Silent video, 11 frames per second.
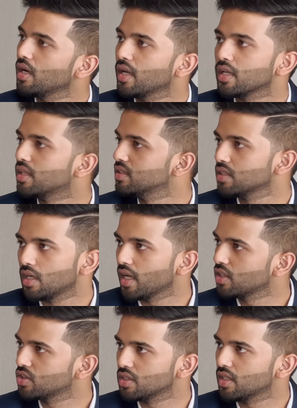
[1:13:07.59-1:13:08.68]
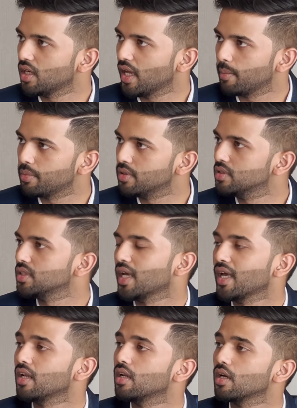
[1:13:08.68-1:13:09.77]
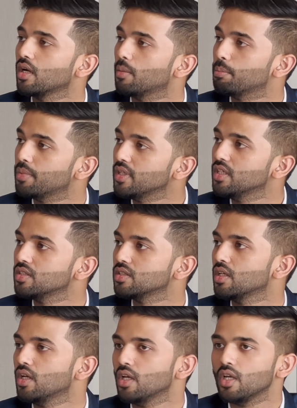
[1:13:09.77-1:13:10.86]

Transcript: Like there's a correction that happens and companies